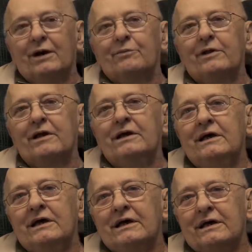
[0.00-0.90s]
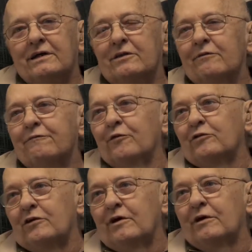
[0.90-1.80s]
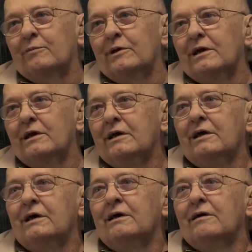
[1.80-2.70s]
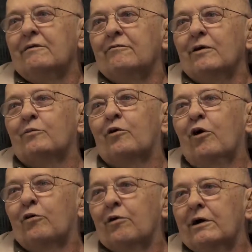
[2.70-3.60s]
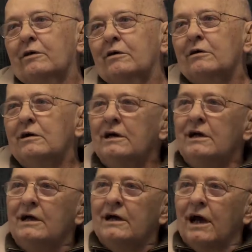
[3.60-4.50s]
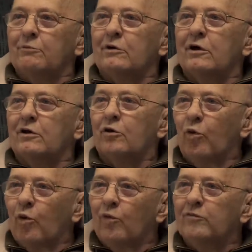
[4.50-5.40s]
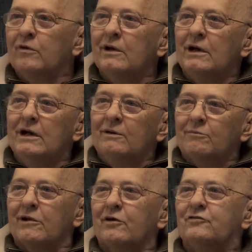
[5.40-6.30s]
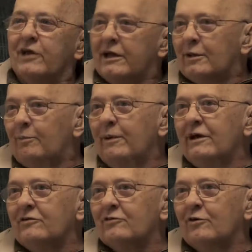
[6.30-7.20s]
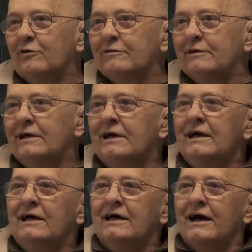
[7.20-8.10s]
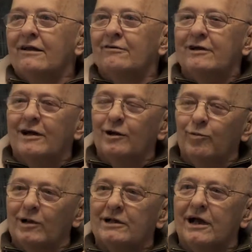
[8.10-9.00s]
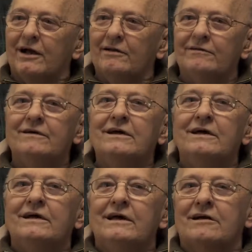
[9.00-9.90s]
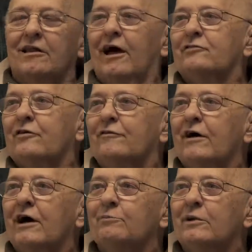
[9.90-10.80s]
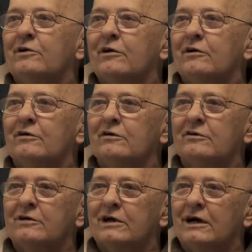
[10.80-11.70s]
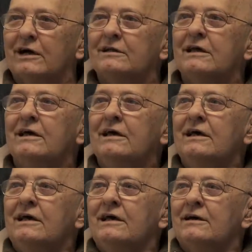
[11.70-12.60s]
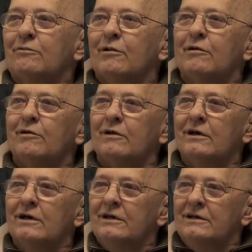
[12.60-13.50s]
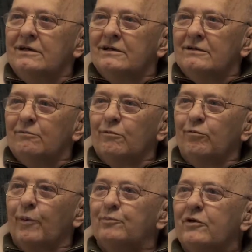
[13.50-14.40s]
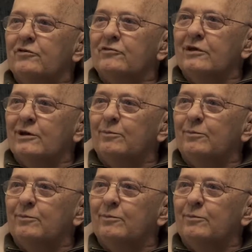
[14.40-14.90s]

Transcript: I'm going to get the First Army from Colorado, and we're going to go over, we're going to take the base over. I don't care what kind of classified material you got. We're going to rip this thing